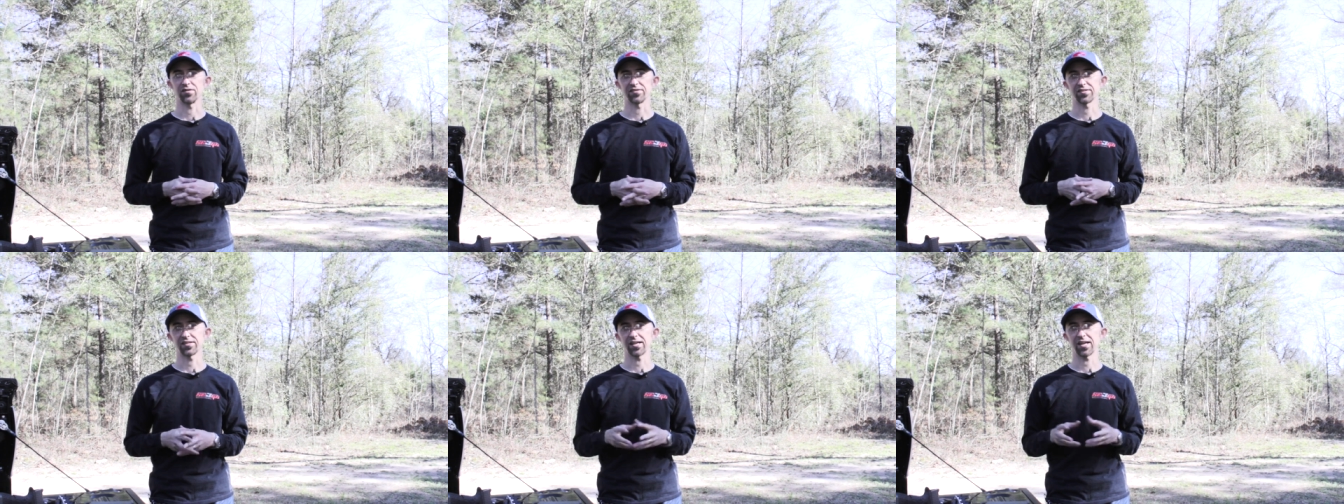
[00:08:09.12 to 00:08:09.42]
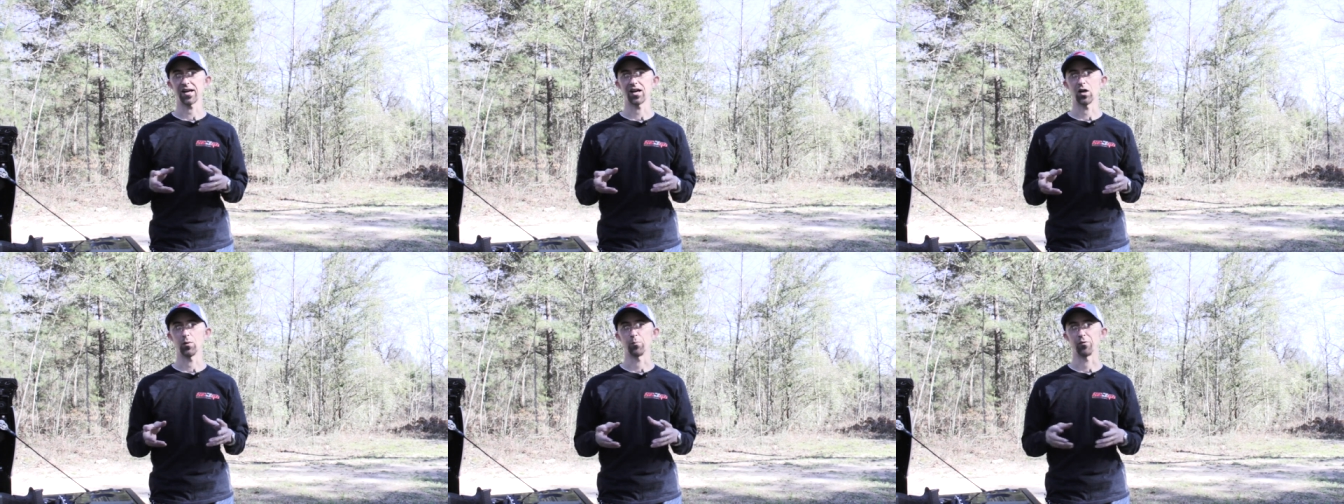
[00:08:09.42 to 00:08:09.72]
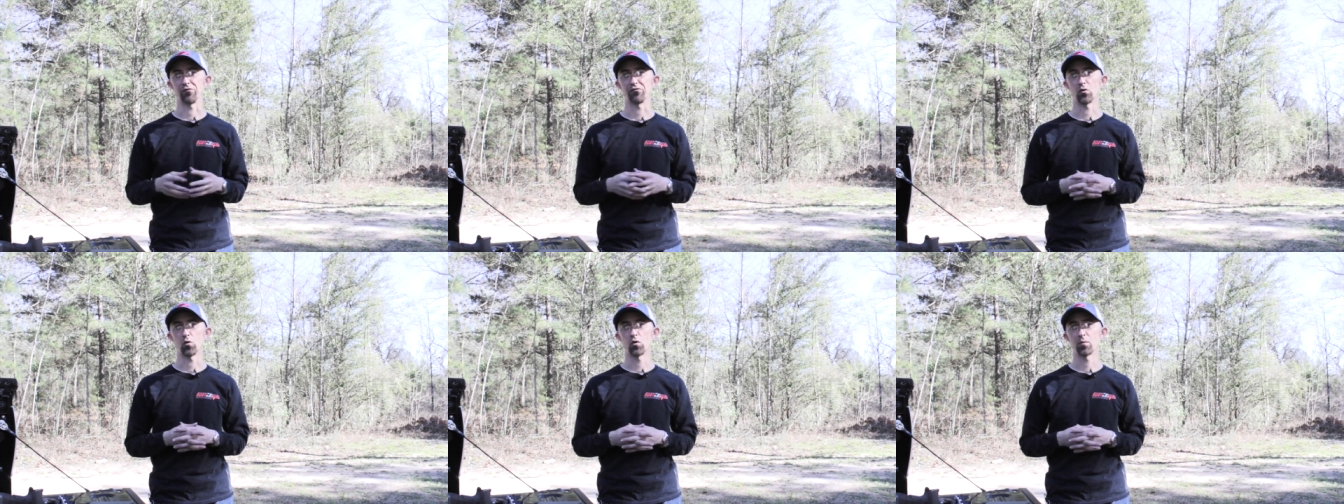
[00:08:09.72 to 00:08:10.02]
and see how it
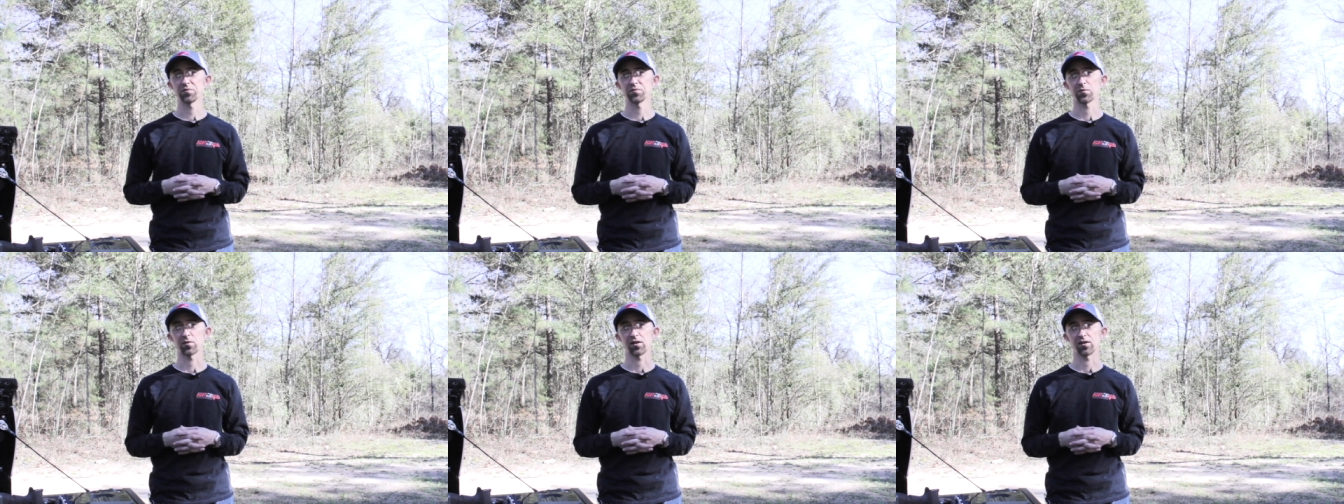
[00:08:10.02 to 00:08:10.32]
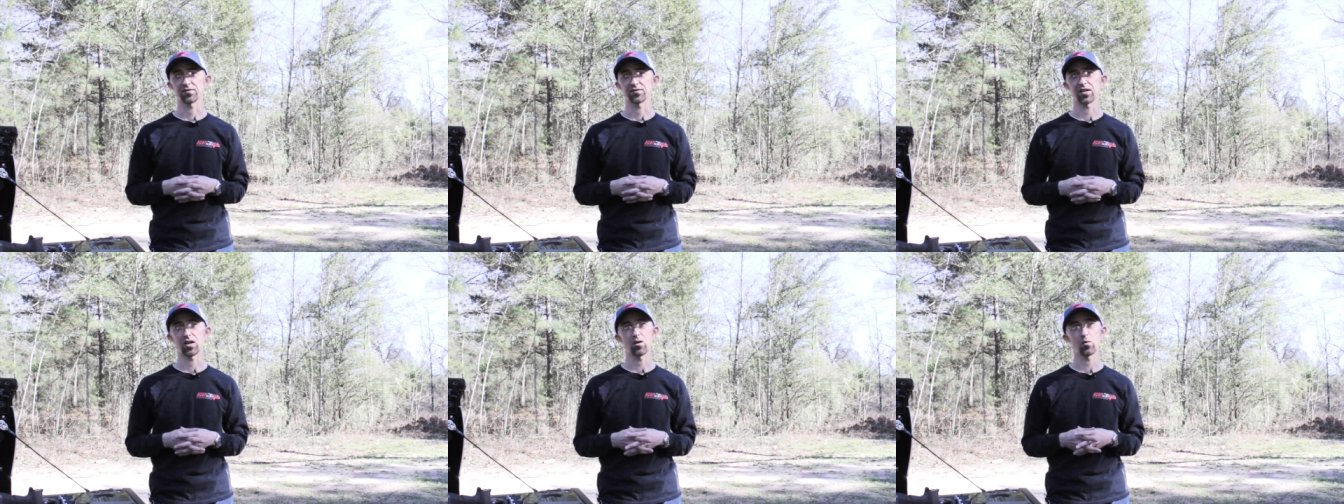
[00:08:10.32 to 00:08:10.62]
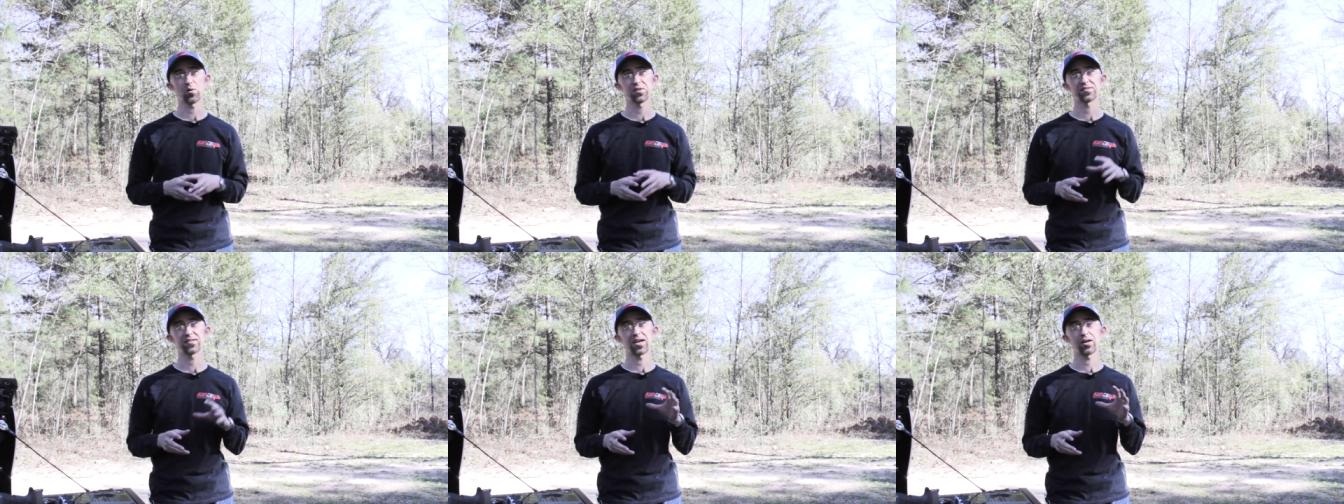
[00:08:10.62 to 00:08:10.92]
performs, because I
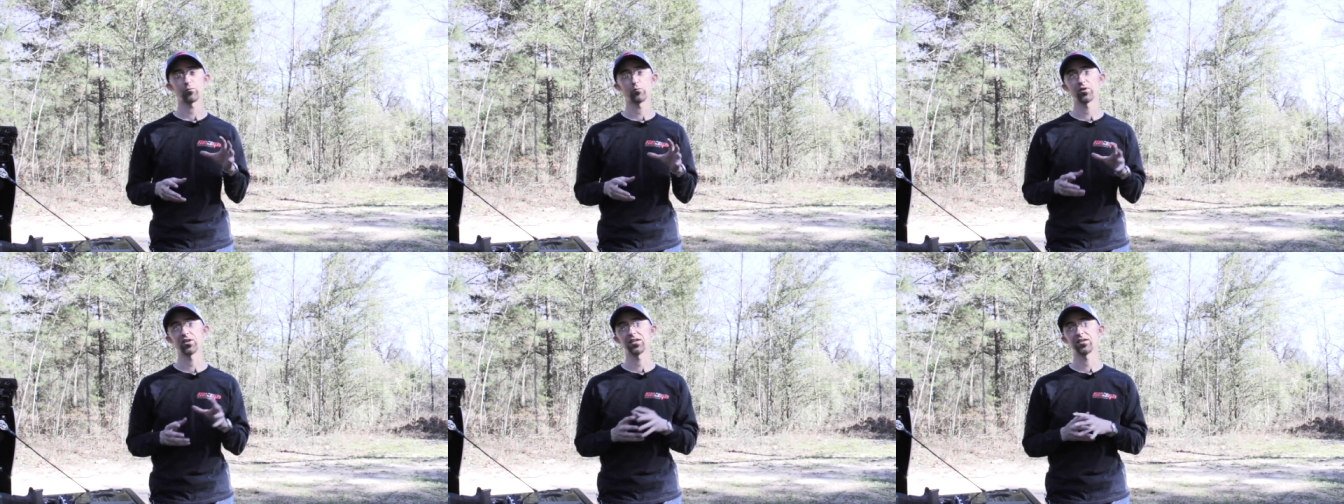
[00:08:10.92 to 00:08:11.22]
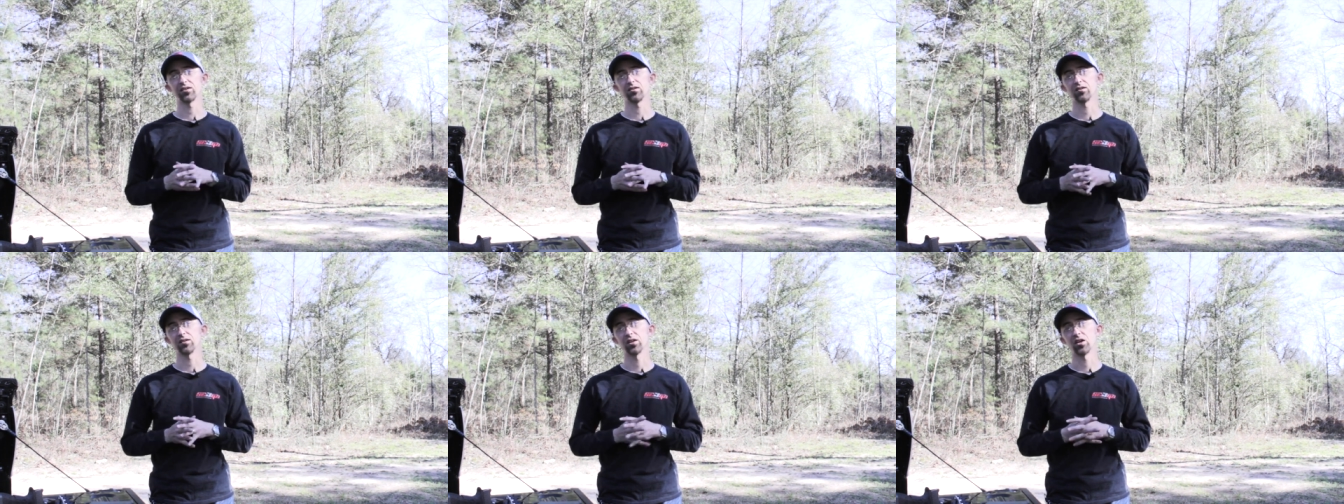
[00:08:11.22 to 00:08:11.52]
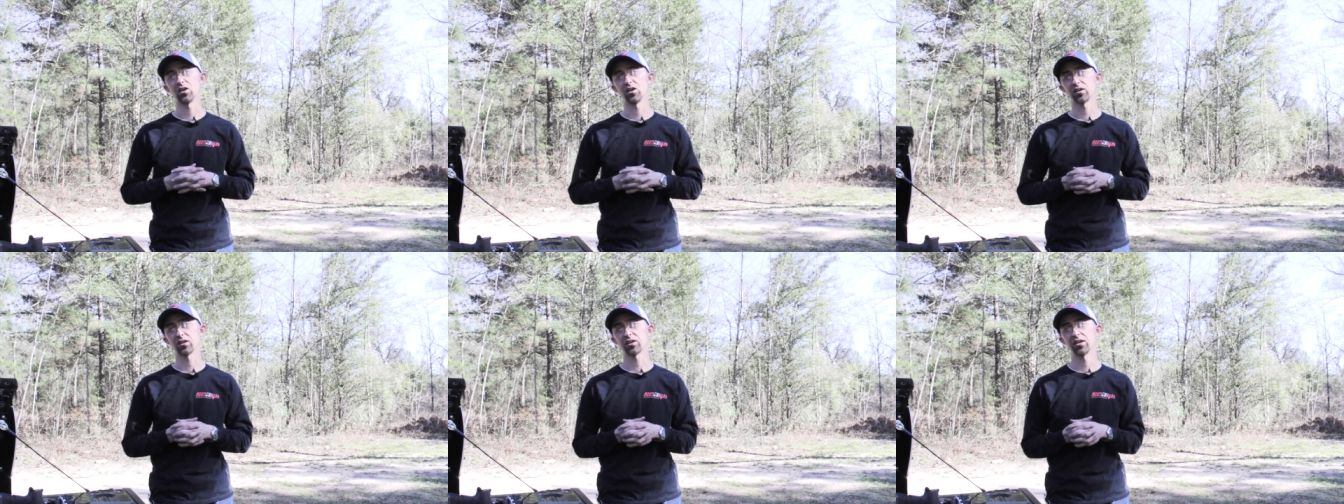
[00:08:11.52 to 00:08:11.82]
always had really good
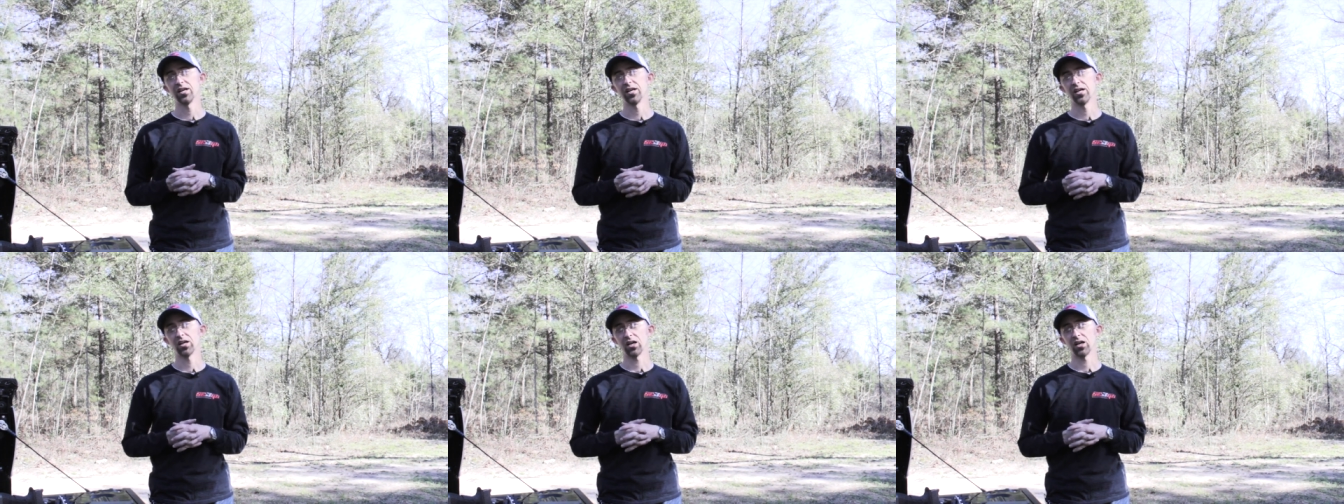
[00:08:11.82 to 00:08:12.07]
luck